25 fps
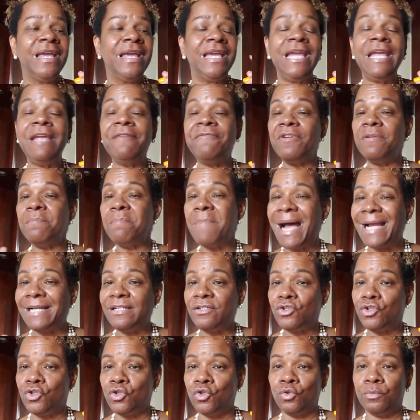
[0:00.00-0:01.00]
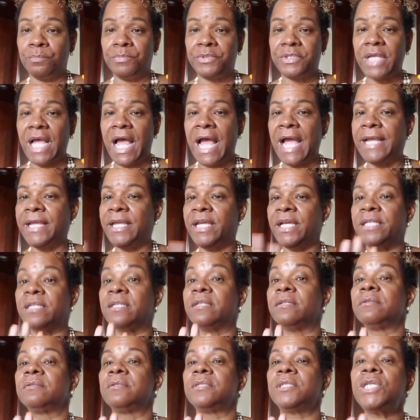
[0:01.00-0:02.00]
Even my dupes, I get
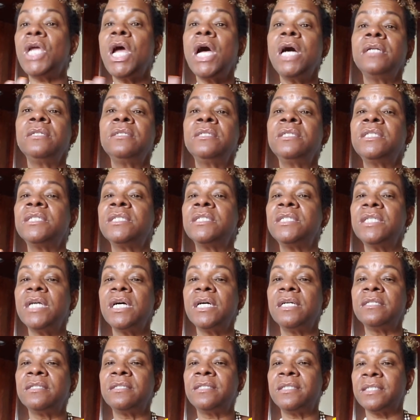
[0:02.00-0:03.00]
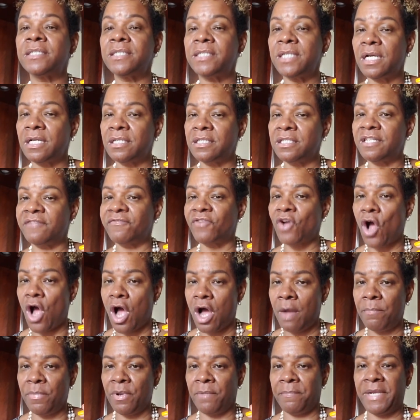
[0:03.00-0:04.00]
tons and tons and tons of
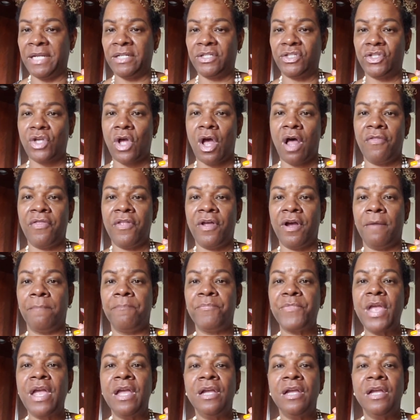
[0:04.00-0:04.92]
compliments on them.